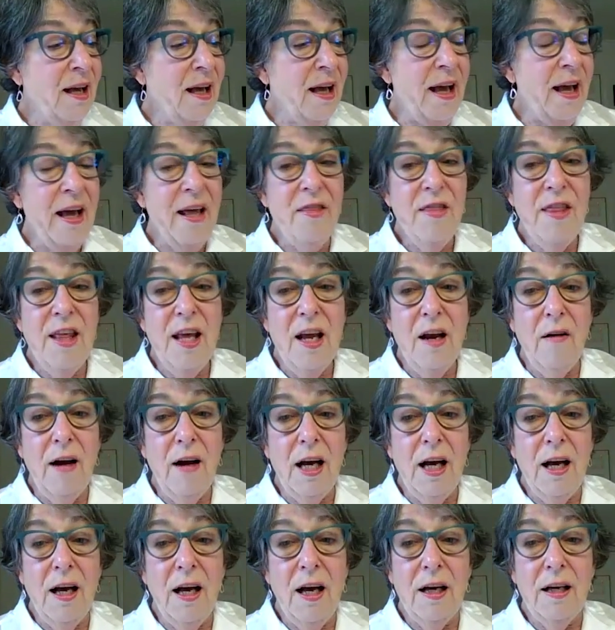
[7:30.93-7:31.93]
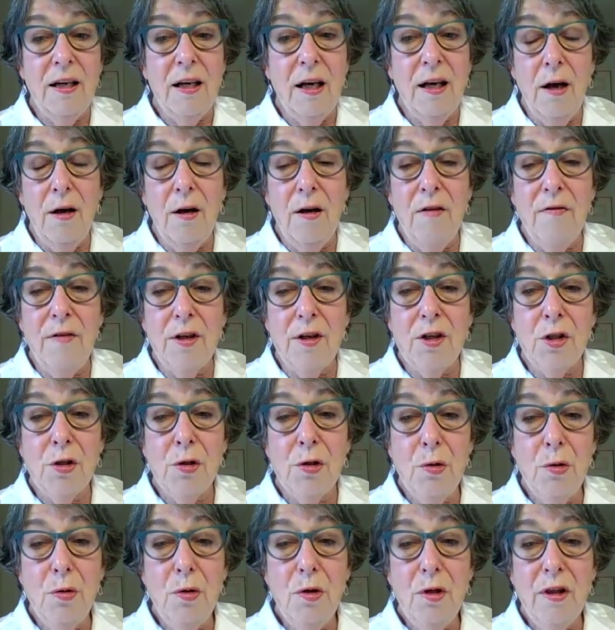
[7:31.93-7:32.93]
And there are over
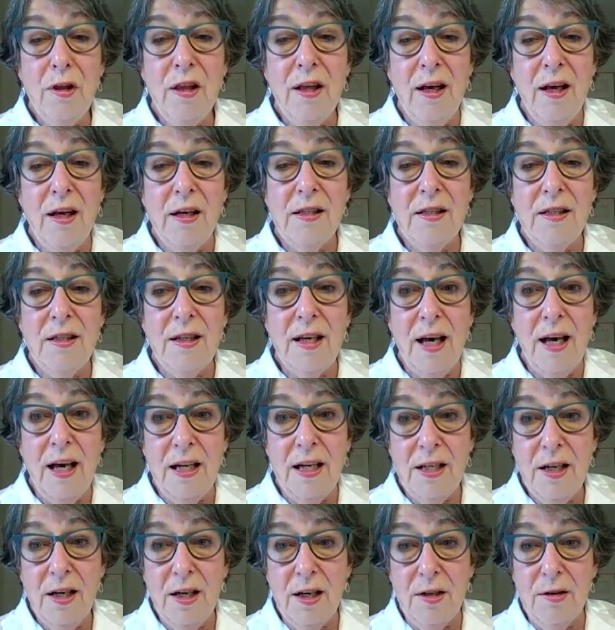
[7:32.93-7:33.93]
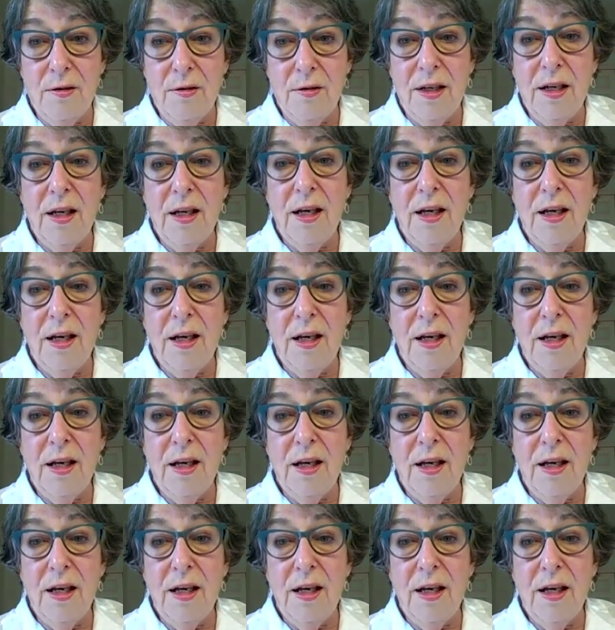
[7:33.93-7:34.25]
2,800